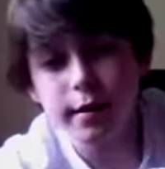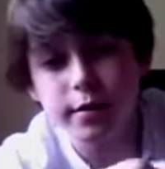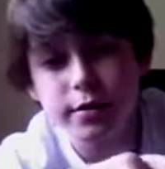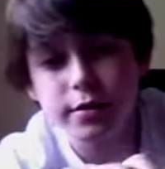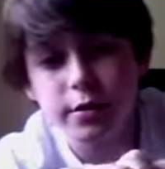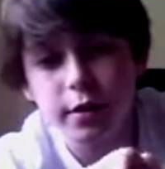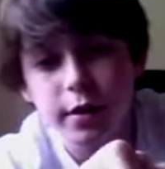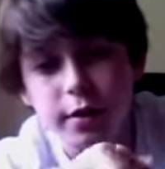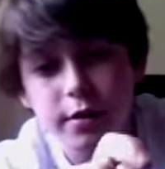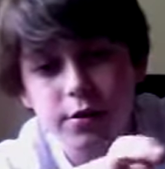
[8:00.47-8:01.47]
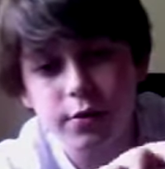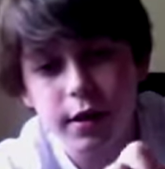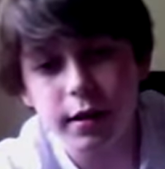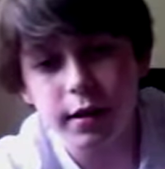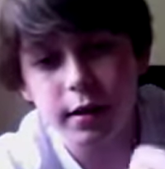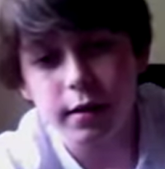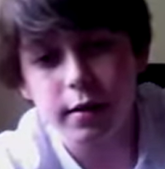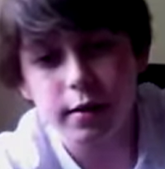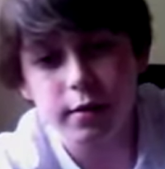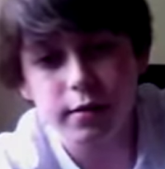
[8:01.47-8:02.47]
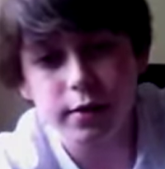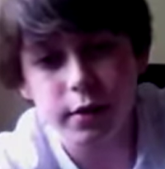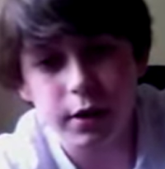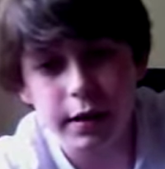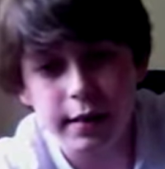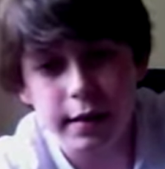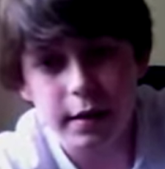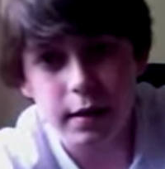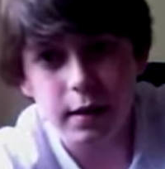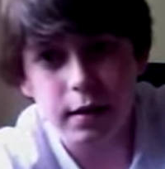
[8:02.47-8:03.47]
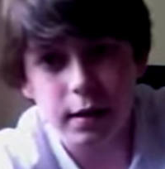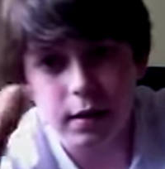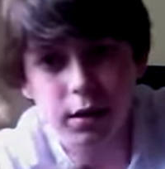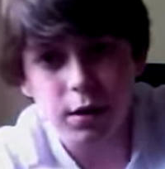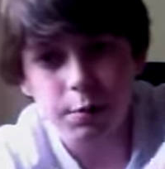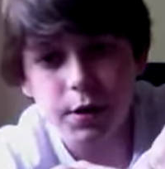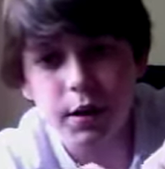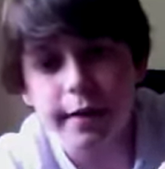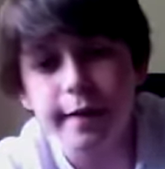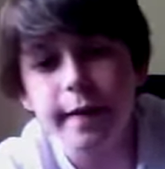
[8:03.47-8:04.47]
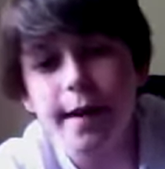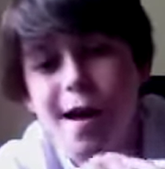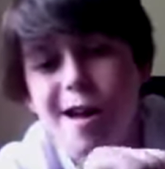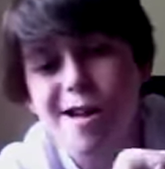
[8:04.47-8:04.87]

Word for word: you still got it in this finger still got it in there just put it in there